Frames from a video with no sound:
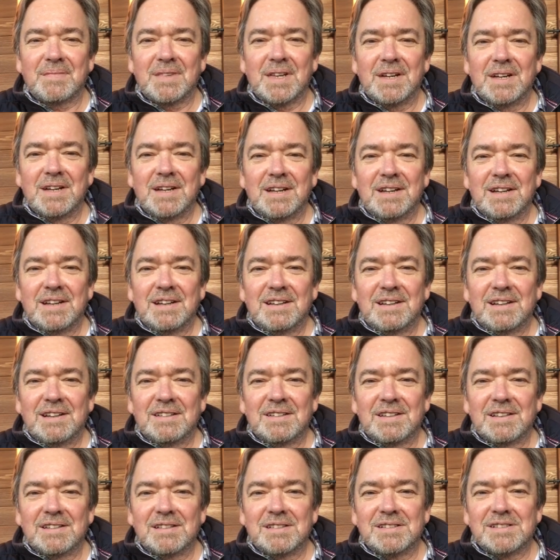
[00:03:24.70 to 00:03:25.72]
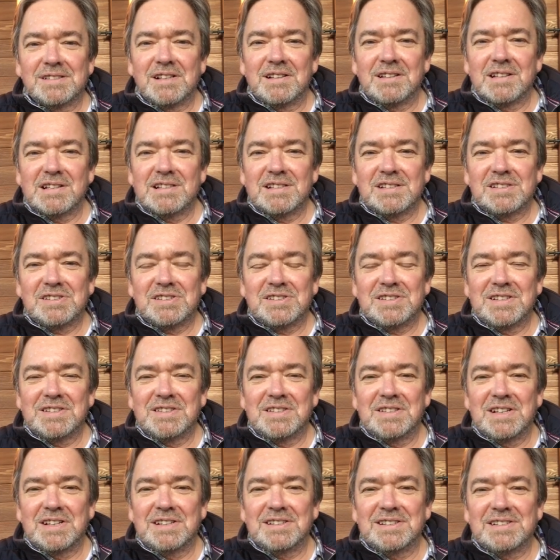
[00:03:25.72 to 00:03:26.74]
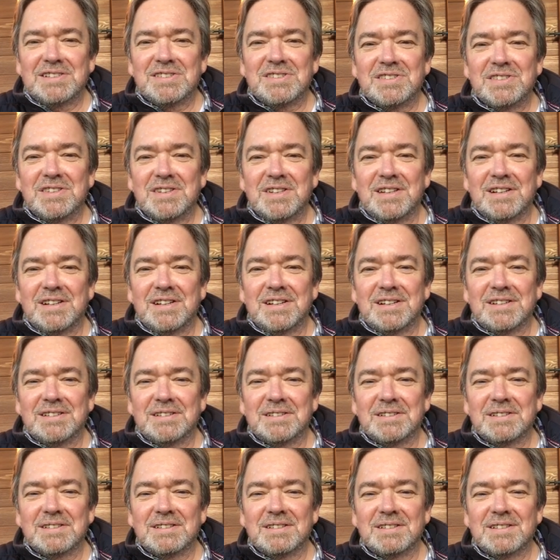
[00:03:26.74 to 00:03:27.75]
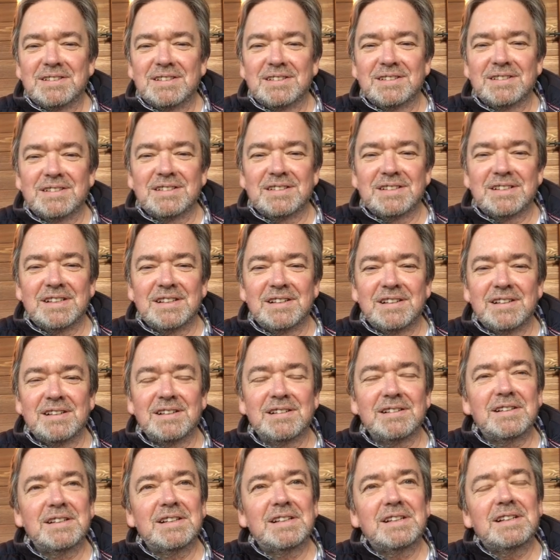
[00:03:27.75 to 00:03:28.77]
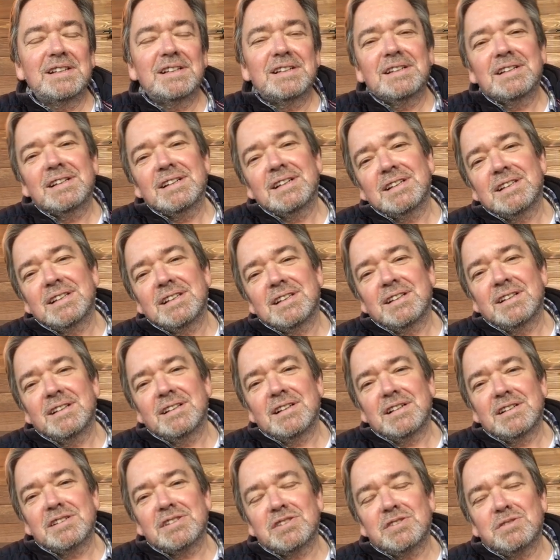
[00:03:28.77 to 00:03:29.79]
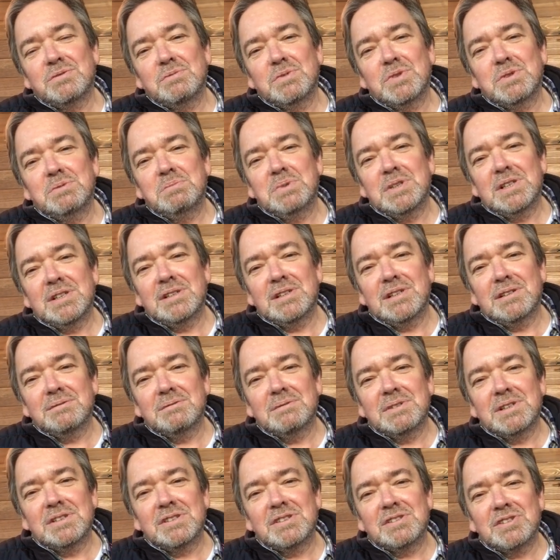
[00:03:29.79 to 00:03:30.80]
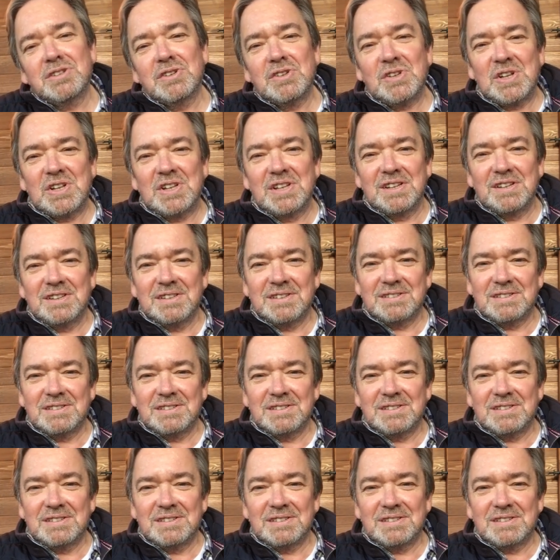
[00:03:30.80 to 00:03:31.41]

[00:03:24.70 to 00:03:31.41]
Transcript: I think there's a lesson in that, isn't there? And the lesson would be that we should